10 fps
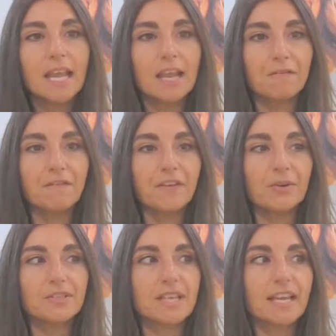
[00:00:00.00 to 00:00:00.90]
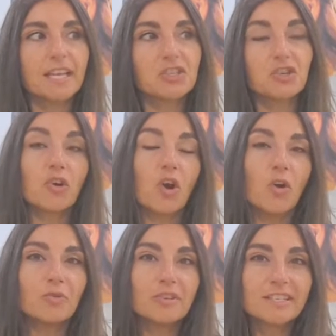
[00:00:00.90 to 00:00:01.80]
it feels like it's your
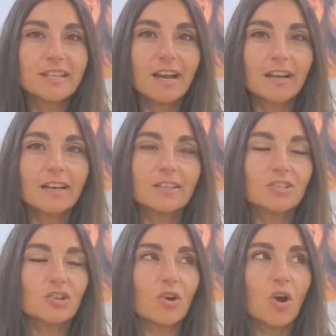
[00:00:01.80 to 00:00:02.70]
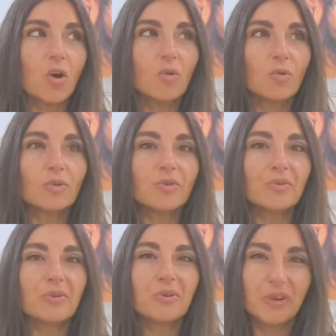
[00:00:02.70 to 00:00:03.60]
own design, it's your own
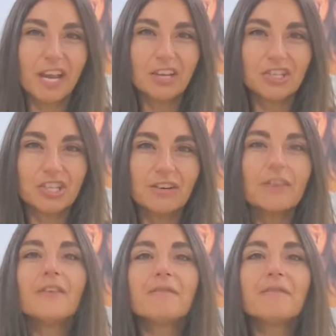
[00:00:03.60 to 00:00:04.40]
creation